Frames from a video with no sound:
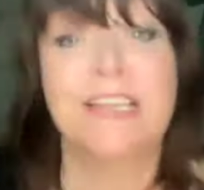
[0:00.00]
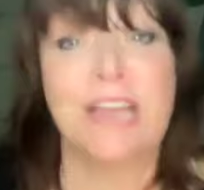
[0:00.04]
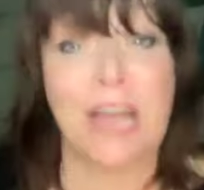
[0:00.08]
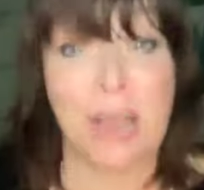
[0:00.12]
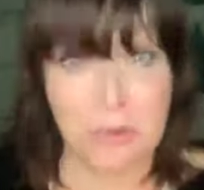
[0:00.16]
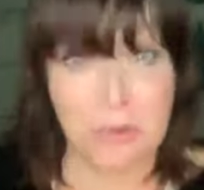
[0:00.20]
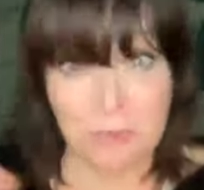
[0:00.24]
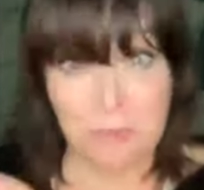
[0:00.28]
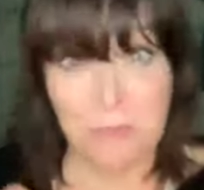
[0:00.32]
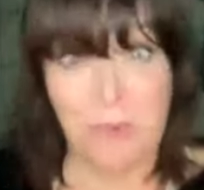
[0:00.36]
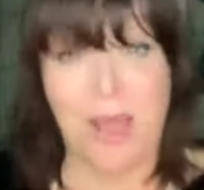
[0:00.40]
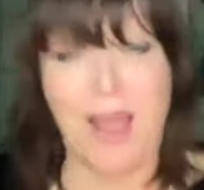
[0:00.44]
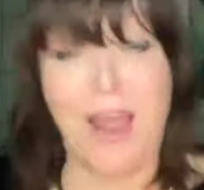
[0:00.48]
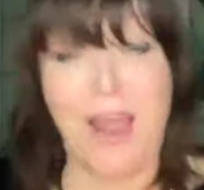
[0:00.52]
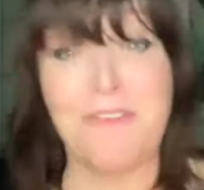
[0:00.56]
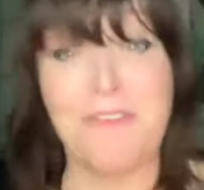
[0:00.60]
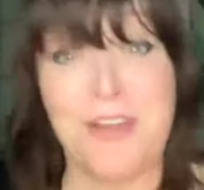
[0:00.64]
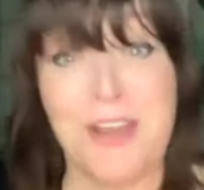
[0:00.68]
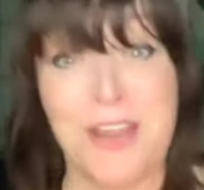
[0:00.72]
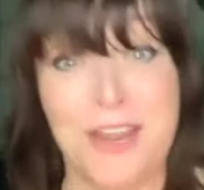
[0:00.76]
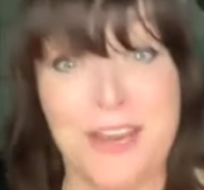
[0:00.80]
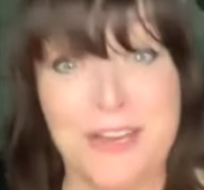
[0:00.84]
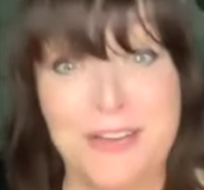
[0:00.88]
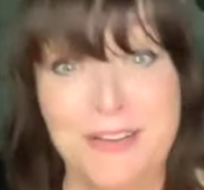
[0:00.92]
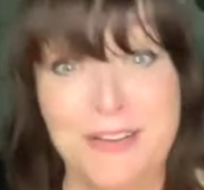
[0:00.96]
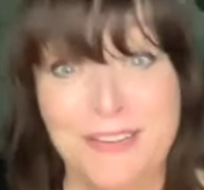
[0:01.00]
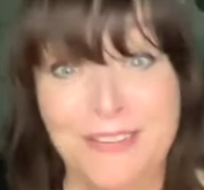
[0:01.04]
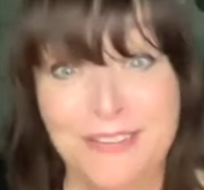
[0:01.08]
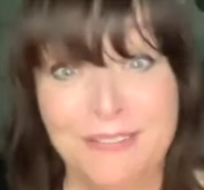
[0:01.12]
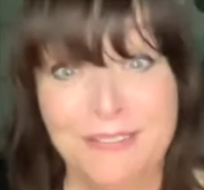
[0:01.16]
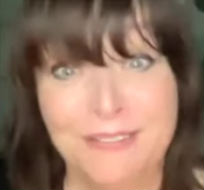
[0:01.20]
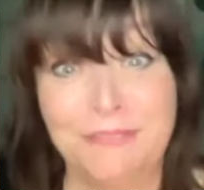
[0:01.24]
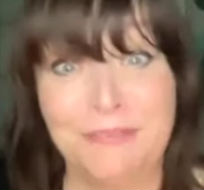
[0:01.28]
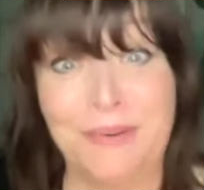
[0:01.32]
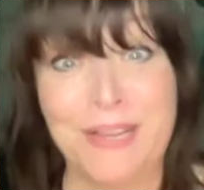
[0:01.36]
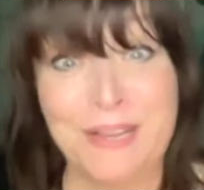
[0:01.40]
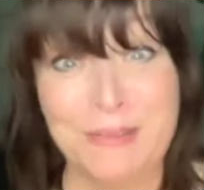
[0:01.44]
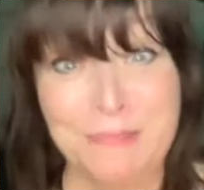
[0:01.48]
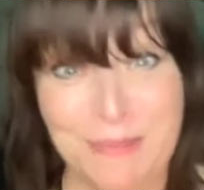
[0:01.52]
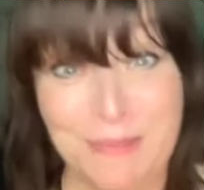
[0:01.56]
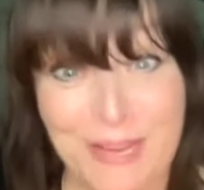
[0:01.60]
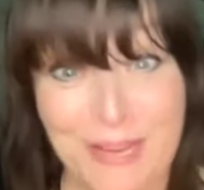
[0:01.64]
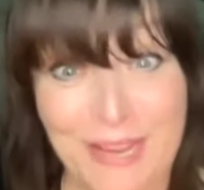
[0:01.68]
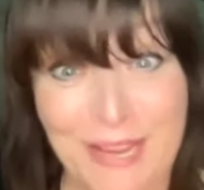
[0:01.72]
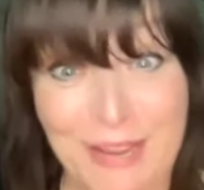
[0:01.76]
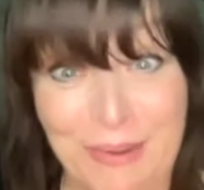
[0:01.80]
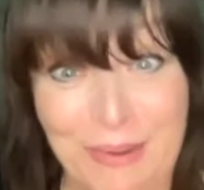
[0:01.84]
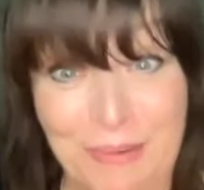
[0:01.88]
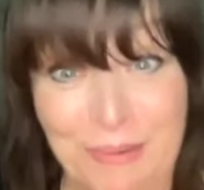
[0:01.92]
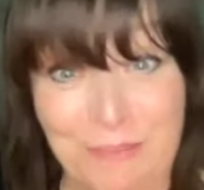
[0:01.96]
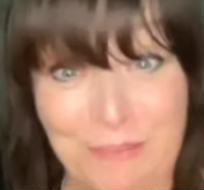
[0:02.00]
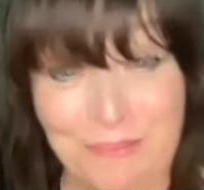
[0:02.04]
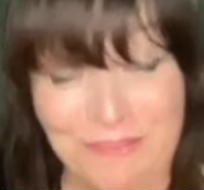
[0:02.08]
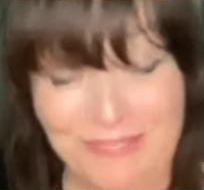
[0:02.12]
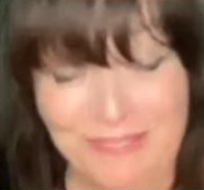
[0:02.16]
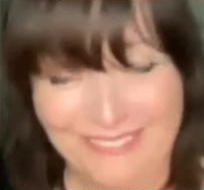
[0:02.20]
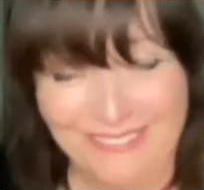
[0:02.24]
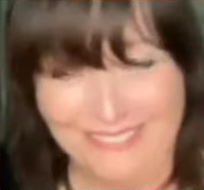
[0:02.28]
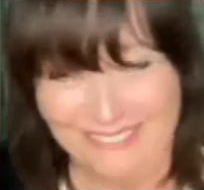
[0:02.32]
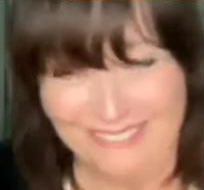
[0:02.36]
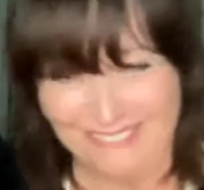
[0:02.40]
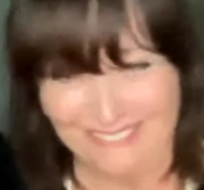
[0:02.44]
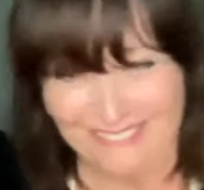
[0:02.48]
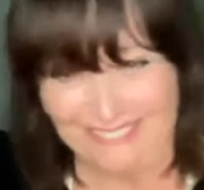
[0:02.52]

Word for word: Don't worry, we will.